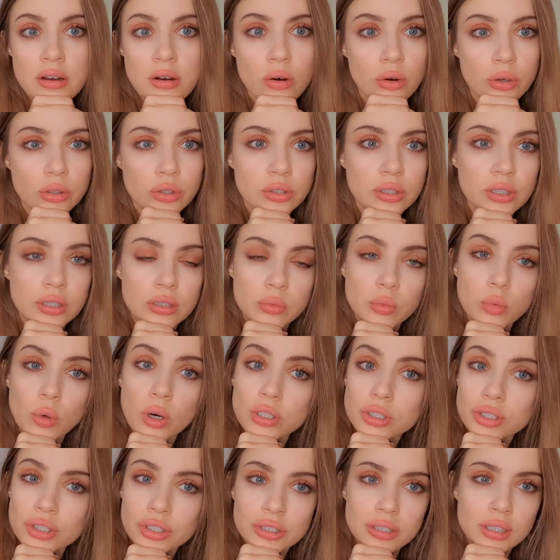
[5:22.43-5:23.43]
or you can
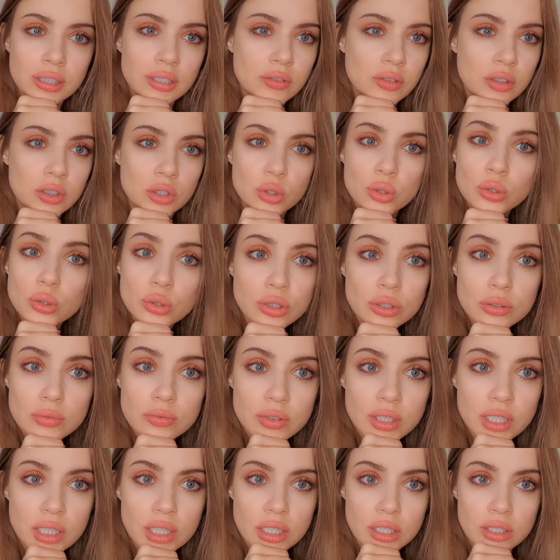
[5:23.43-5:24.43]
watch even YouTube
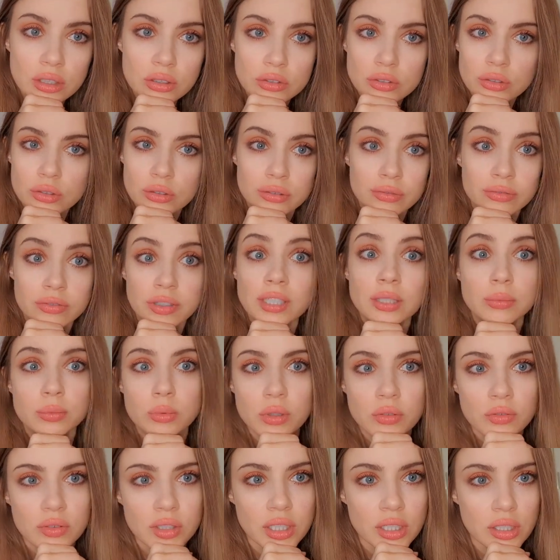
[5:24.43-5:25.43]
videos or
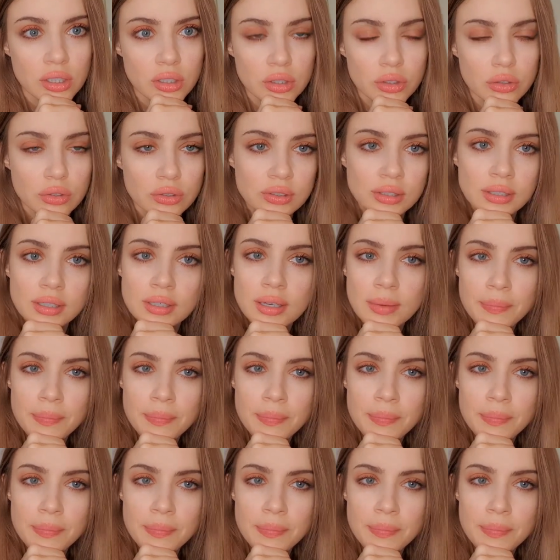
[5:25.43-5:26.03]
Facebook videos